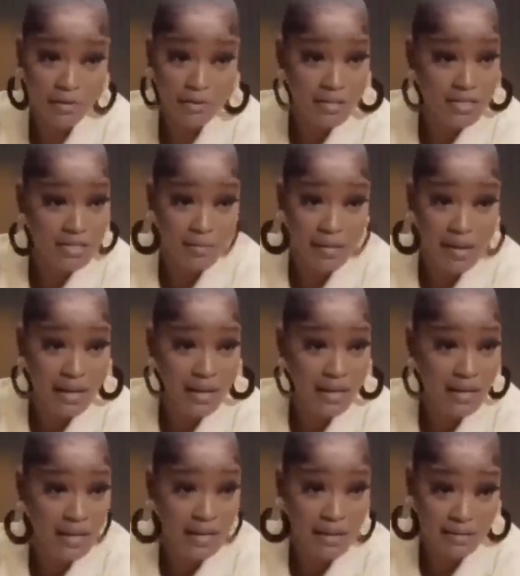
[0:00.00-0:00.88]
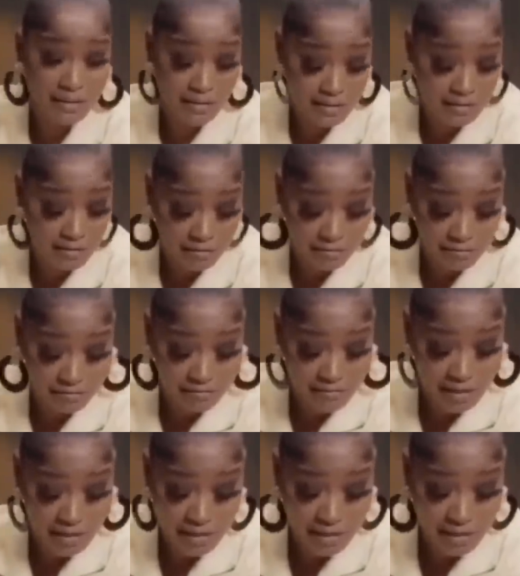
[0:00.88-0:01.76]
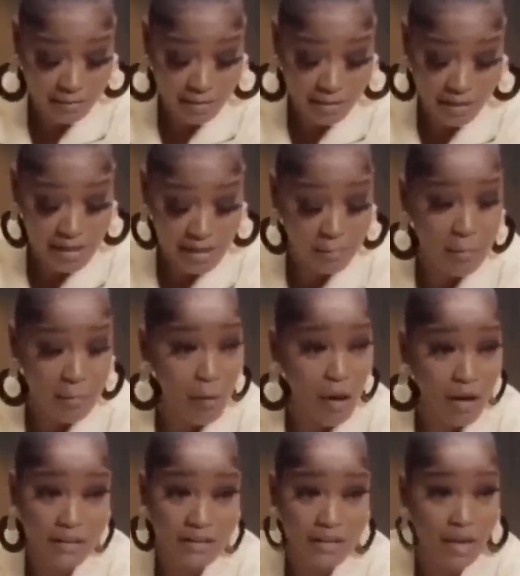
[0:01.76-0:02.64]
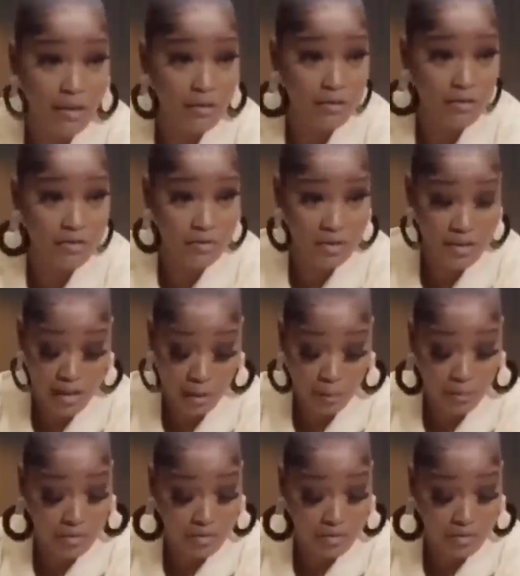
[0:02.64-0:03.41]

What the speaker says: I don't know who this man is. I mean, he could be walking down the street.